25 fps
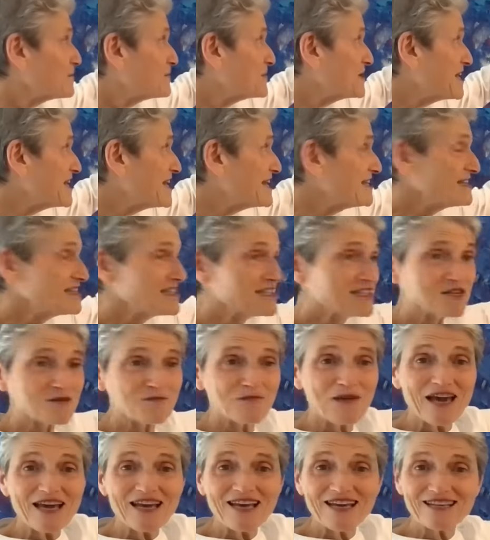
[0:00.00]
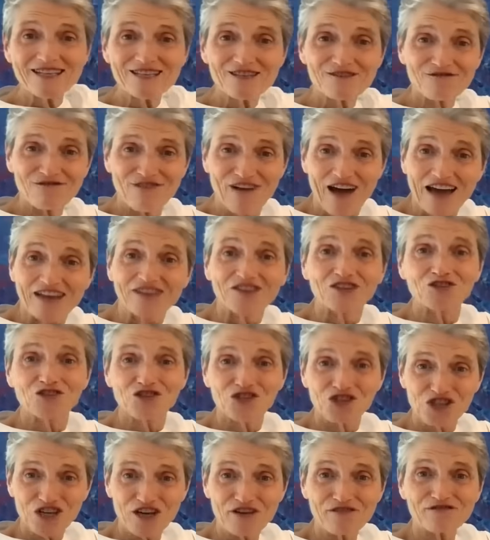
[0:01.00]
begins to make its final
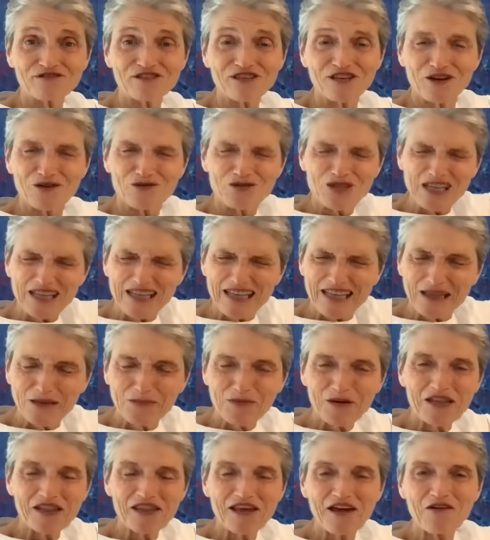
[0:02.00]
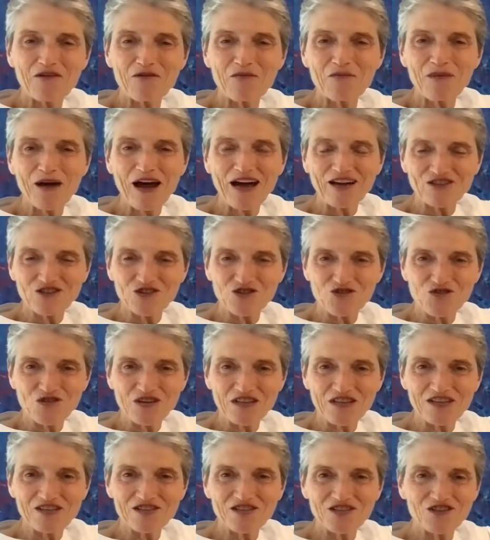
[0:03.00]
shift. It goes a little bit there and back
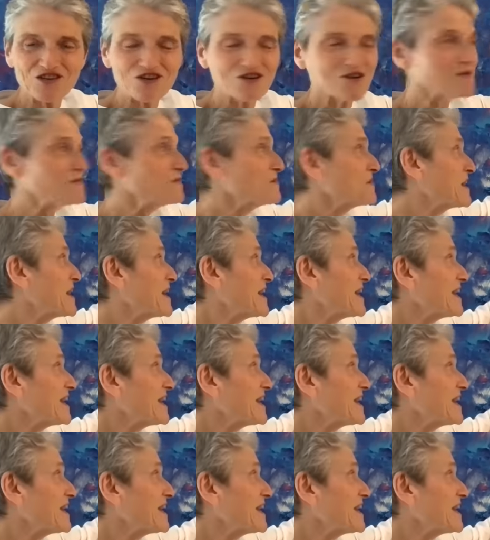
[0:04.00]
during this year